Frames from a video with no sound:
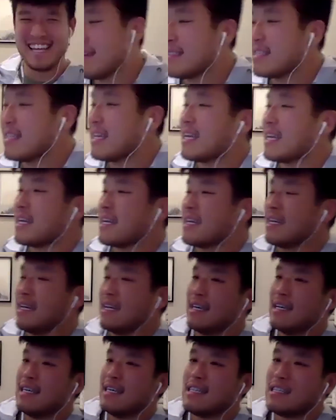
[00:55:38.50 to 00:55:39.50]
was like,
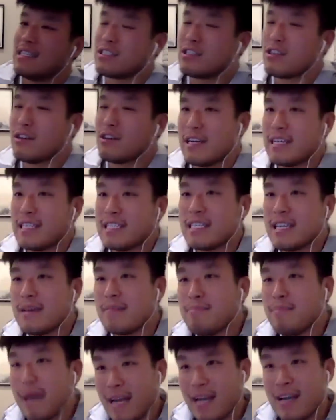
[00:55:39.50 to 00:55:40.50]
so is
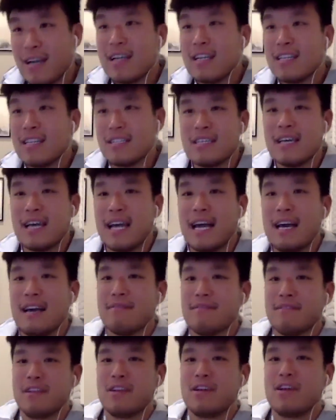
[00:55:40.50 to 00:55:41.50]
it better to
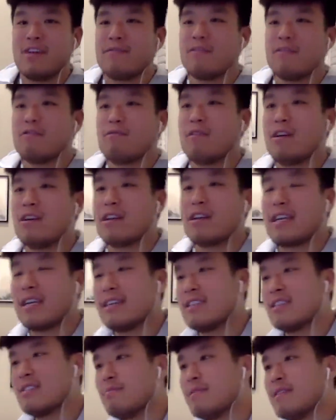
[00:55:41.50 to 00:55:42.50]
have, you know, if you want your
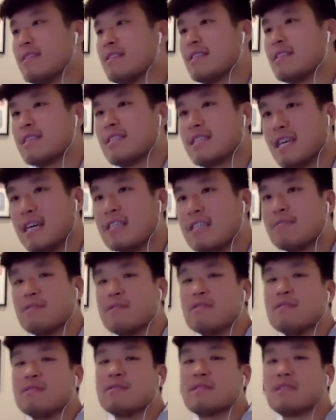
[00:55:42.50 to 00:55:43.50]
kids to be
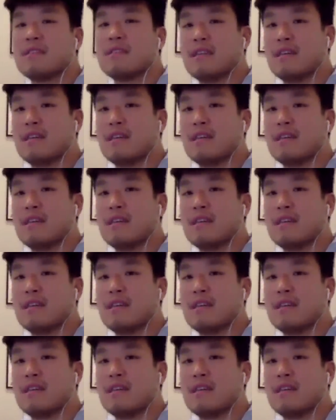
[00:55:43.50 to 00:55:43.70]
successful,